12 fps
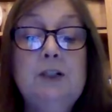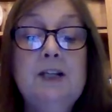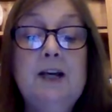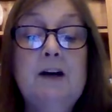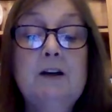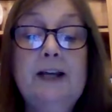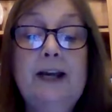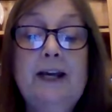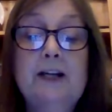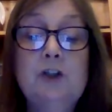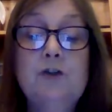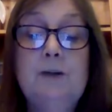to the
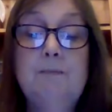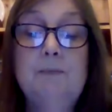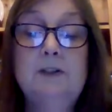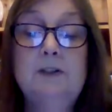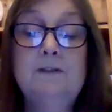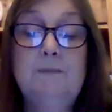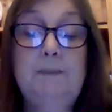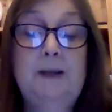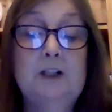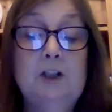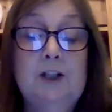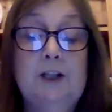archaic treatment of the
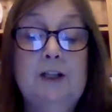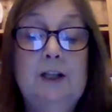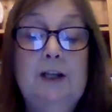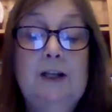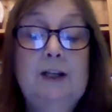picture